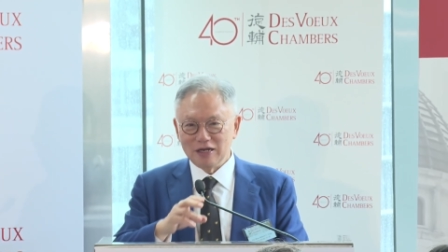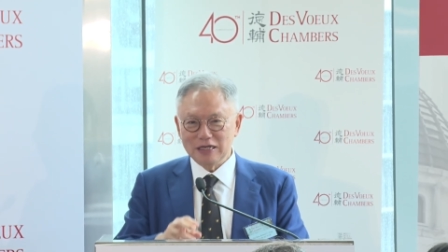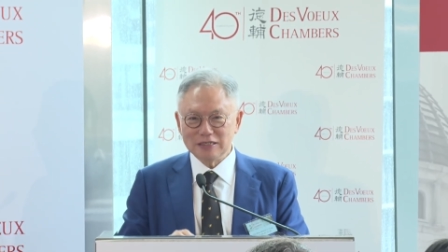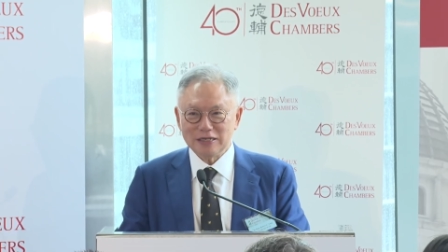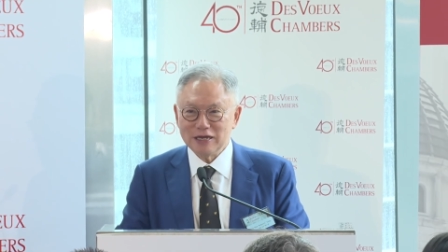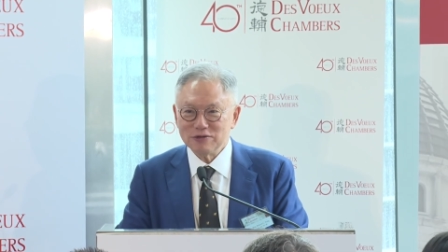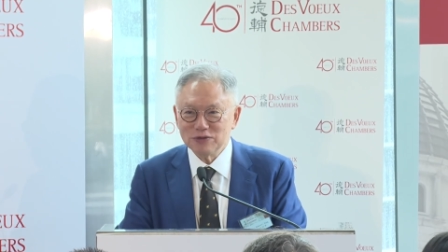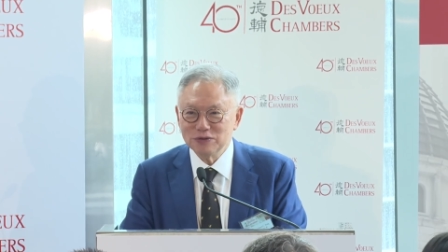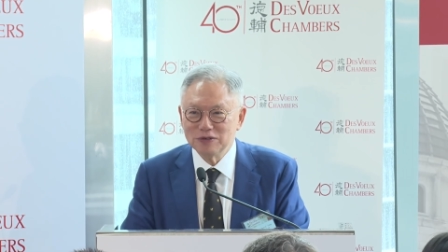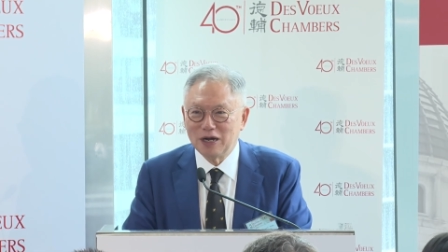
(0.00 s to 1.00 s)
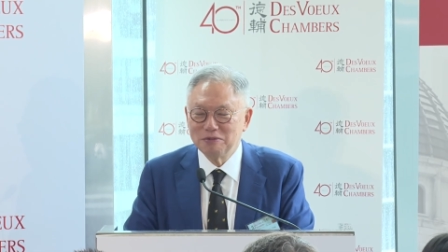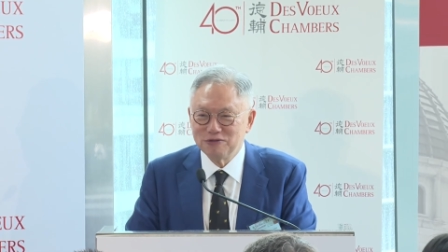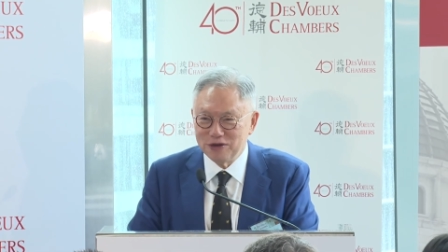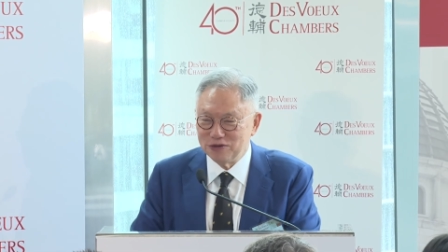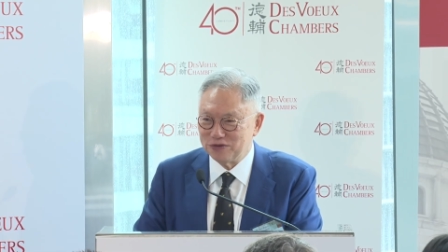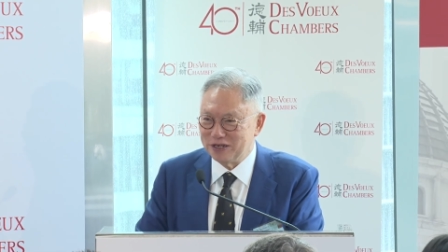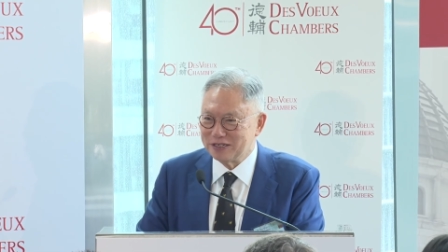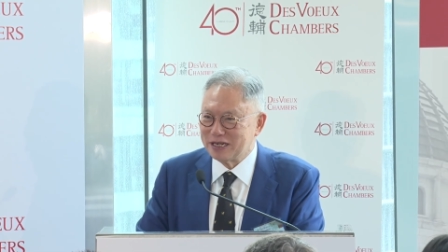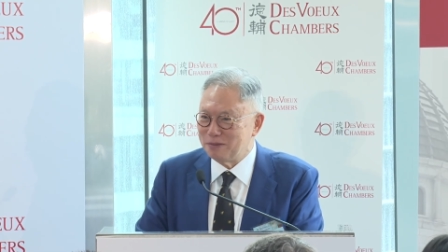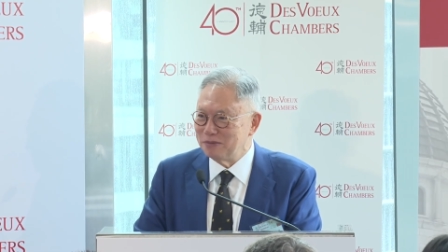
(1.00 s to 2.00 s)
International arbitration
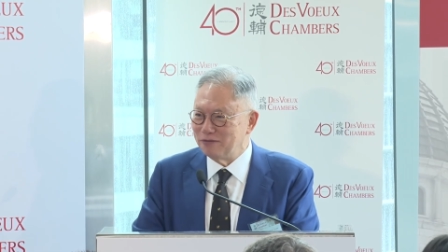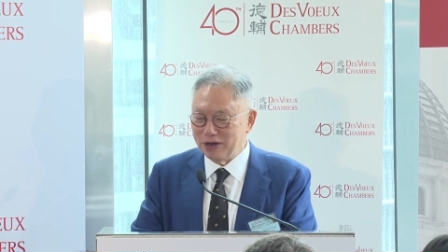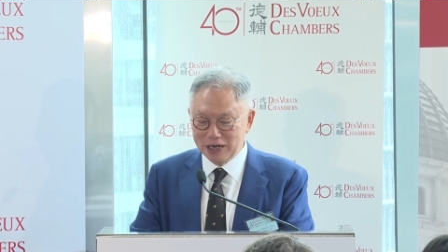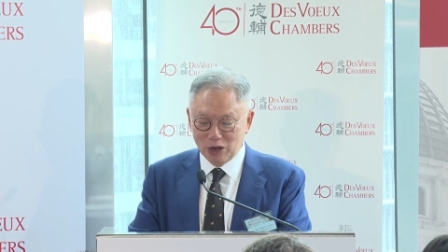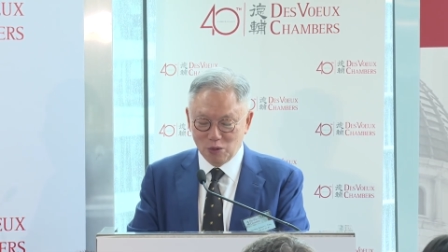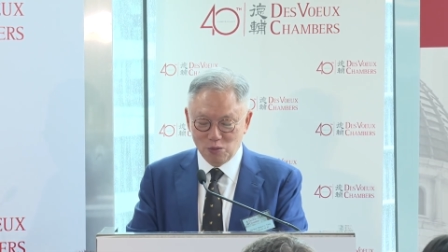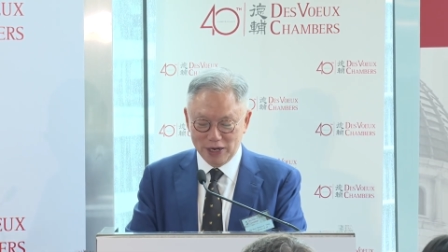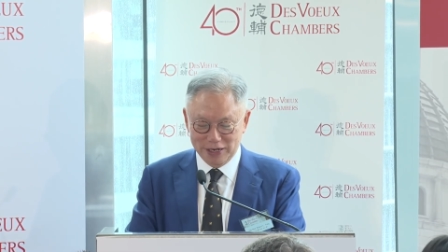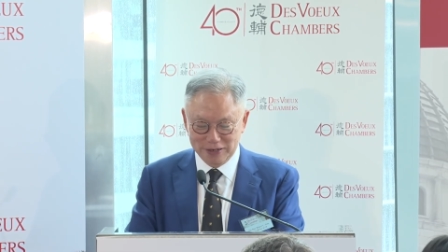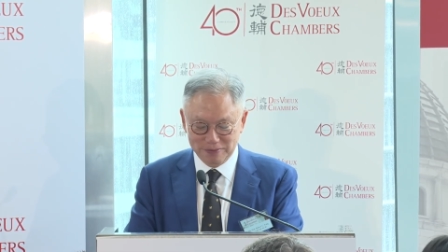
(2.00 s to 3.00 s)
has come a very long way.